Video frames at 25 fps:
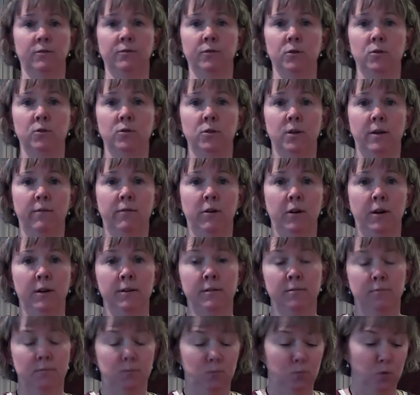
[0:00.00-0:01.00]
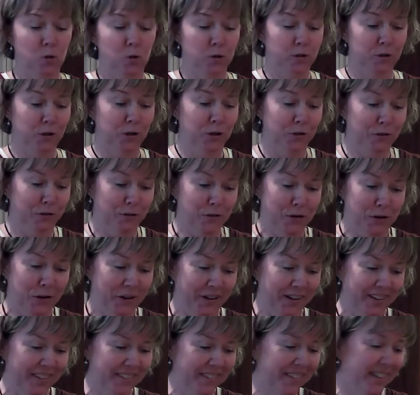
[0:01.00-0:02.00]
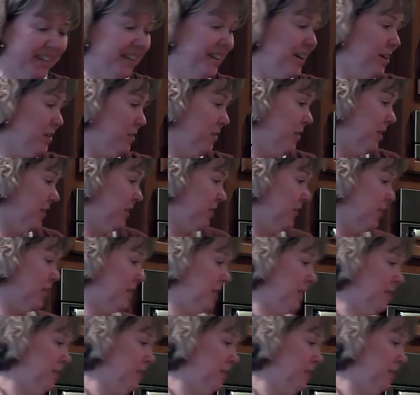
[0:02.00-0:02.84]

food savoring will do for you once you get